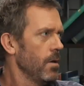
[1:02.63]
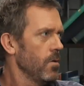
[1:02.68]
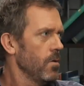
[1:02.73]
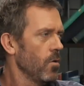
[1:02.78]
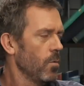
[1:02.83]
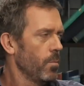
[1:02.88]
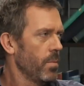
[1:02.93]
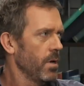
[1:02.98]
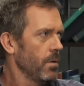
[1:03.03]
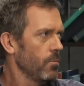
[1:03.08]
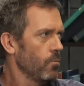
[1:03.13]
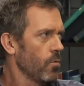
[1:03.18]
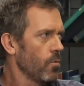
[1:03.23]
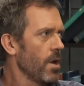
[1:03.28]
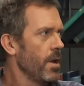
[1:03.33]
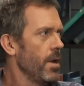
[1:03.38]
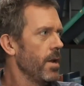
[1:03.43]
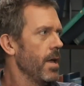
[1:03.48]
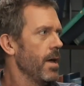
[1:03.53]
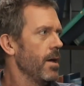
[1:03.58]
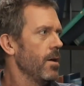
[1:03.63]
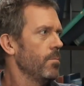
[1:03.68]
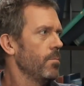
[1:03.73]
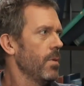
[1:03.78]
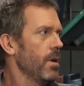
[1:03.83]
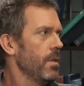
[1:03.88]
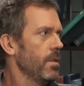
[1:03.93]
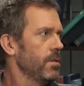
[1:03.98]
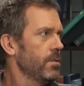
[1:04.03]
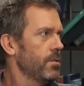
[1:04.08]
you're being run down
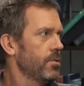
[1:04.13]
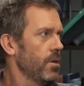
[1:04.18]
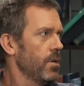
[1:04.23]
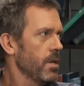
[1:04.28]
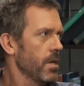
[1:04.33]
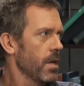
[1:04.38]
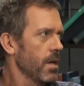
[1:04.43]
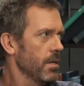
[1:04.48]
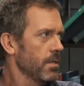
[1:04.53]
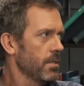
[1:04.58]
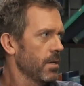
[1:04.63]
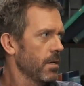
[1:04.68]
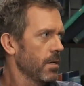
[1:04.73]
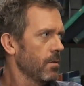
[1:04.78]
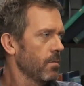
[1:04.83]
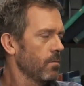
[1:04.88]
by this gigantic,